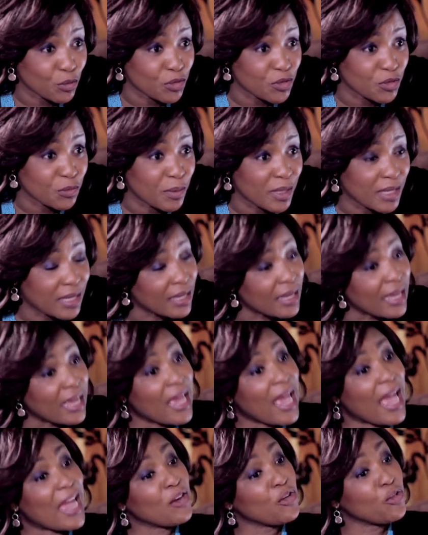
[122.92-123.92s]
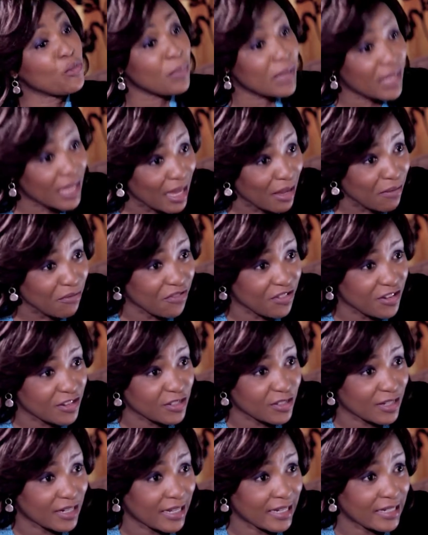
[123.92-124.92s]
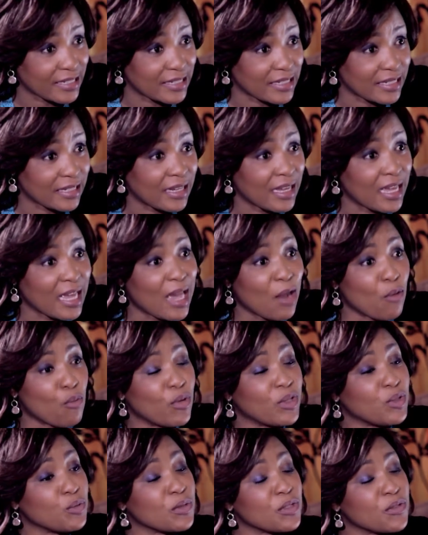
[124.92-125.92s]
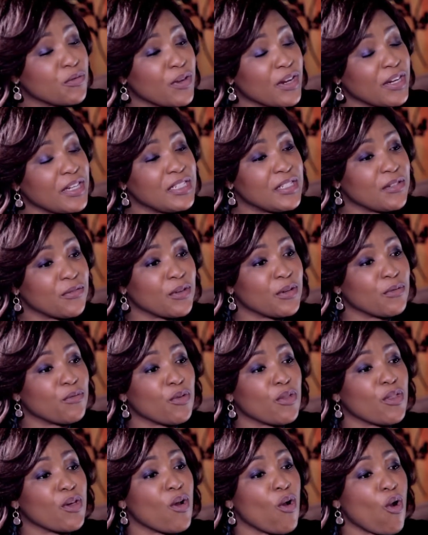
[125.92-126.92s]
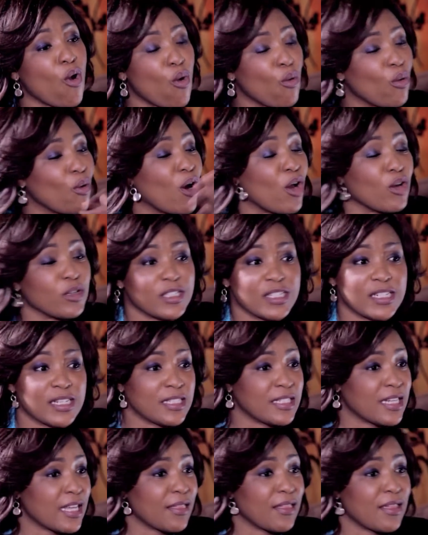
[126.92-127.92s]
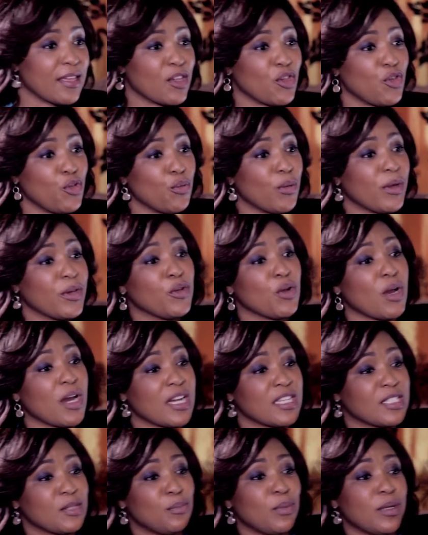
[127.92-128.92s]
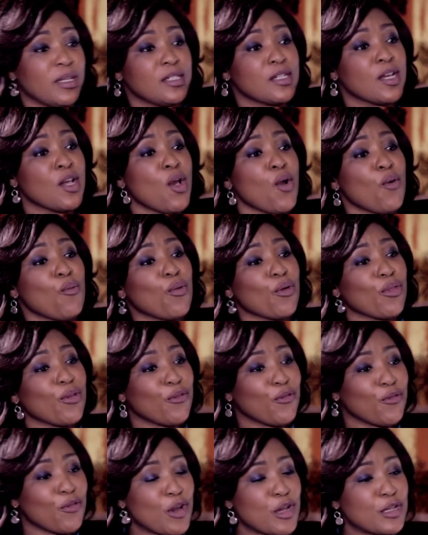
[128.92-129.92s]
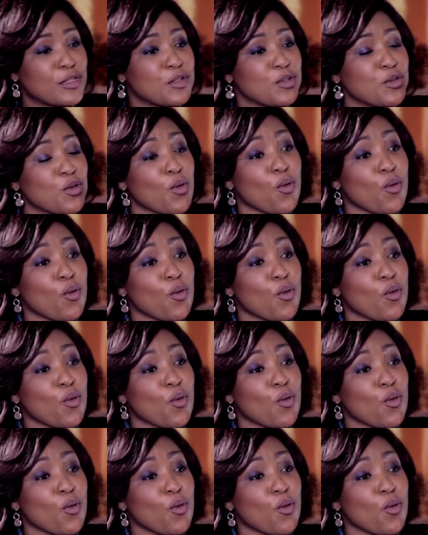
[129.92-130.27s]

speak, and you became first lady, which was very different for the whole continent. I think you and your husband were the first